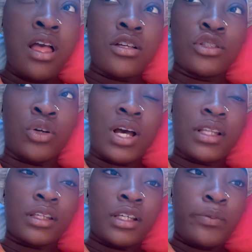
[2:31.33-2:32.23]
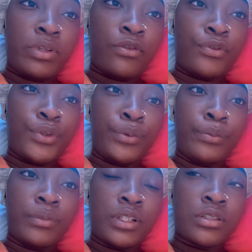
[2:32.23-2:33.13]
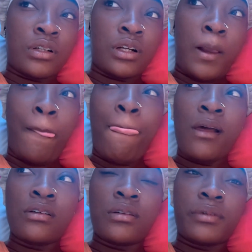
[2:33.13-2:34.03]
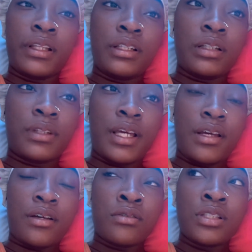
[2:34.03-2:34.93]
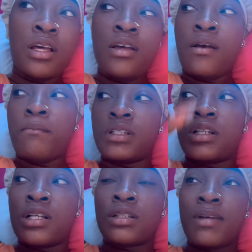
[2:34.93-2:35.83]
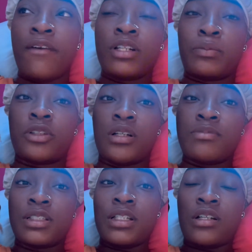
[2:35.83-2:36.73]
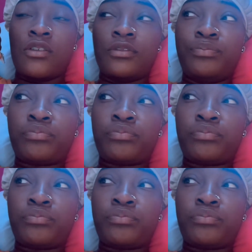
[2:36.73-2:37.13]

so I have to get up in a few and start um, cleaning up the house because I'm having a prom send off.